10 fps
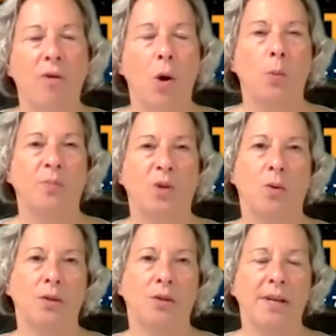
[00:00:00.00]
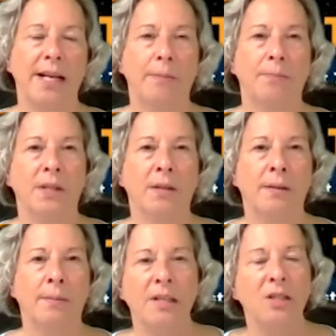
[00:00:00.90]
hoped or dreamed.
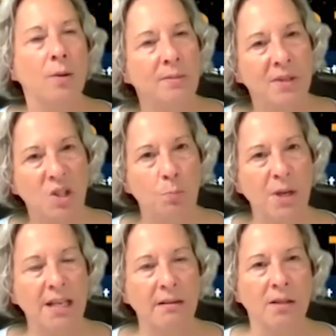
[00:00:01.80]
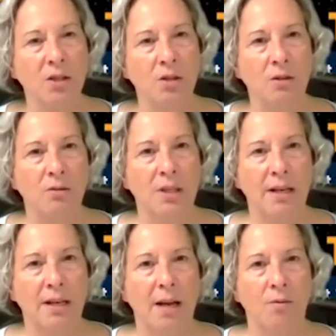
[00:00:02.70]
And so I'm just speaking this to you
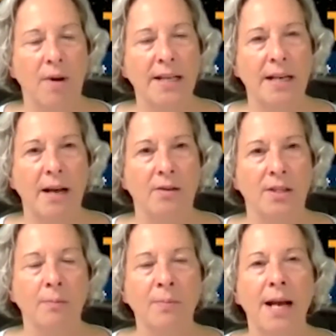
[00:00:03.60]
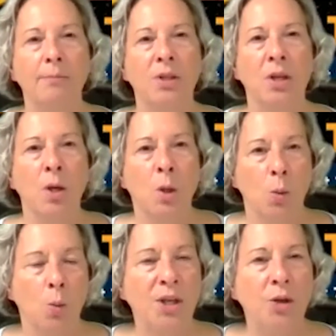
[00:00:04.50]
today, right now. Sometimes
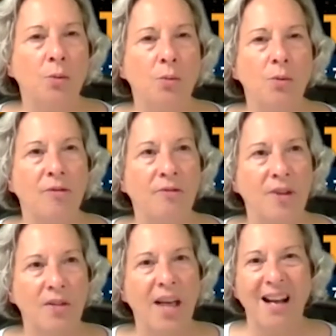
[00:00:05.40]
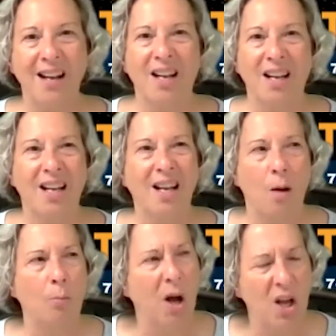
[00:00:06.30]
when you feel that
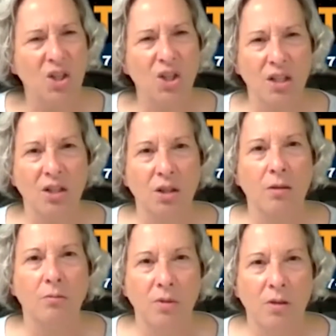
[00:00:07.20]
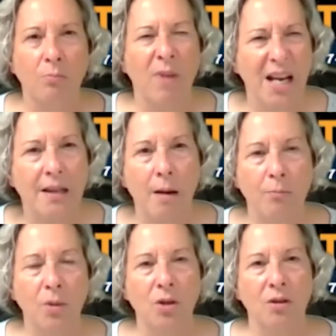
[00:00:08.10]
compulsion to make that
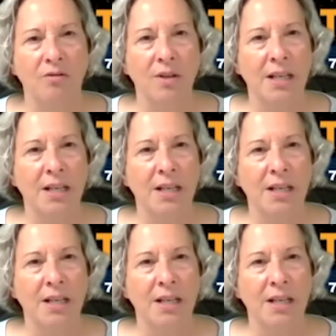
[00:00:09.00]
move,